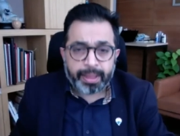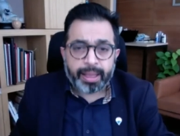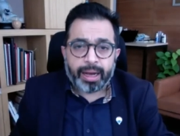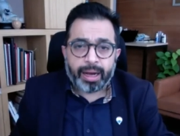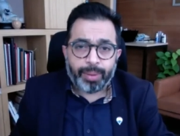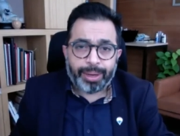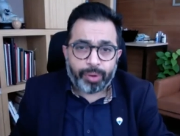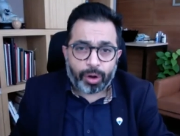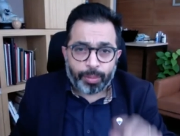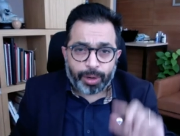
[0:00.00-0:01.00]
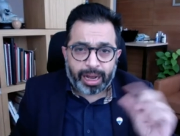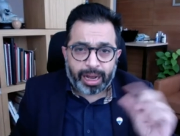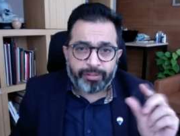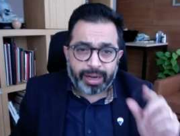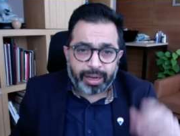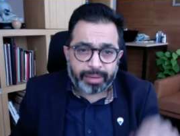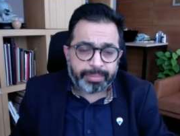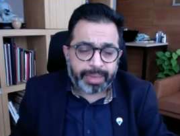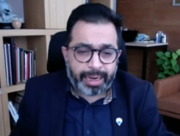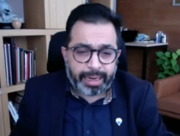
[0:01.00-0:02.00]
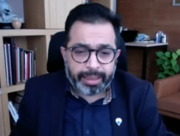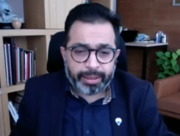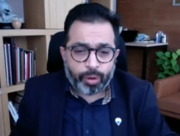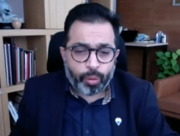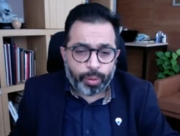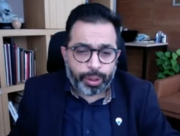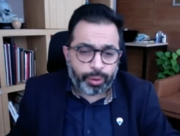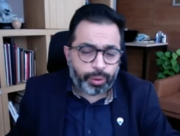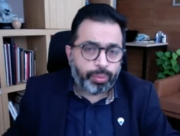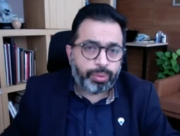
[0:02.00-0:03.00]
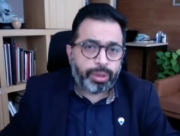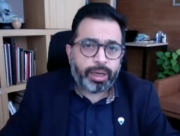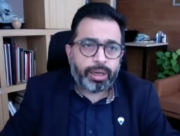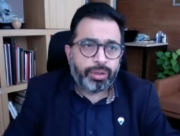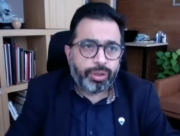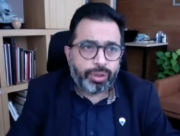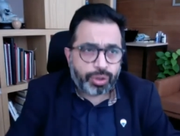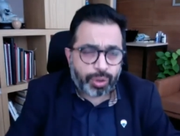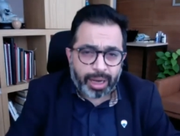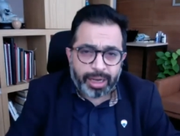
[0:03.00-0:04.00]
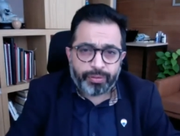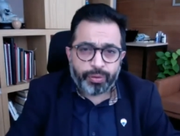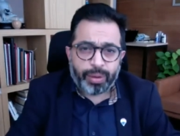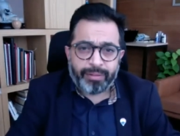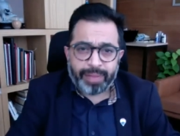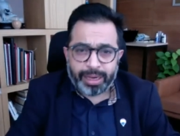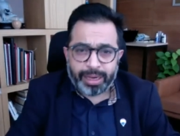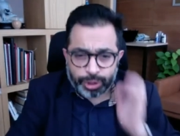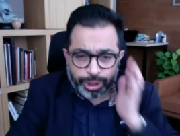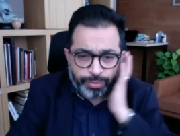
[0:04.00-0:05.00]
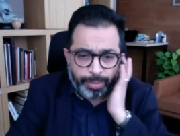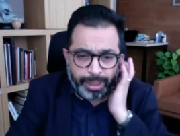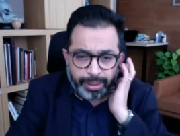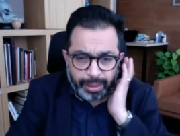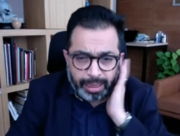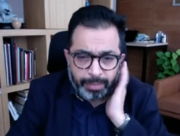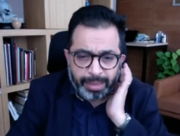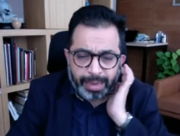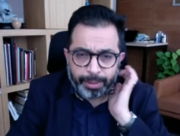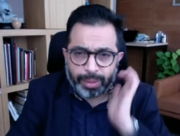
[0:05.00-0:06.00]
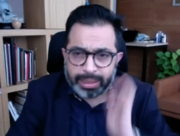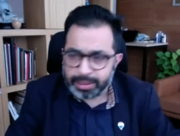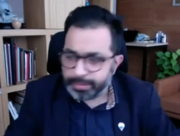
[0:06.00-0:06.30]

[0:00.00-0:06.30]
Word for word: Uh, we talk about half an hour. And uh, over to you, uh, Sonali, if you have any questions for me, I'll be happy to answer.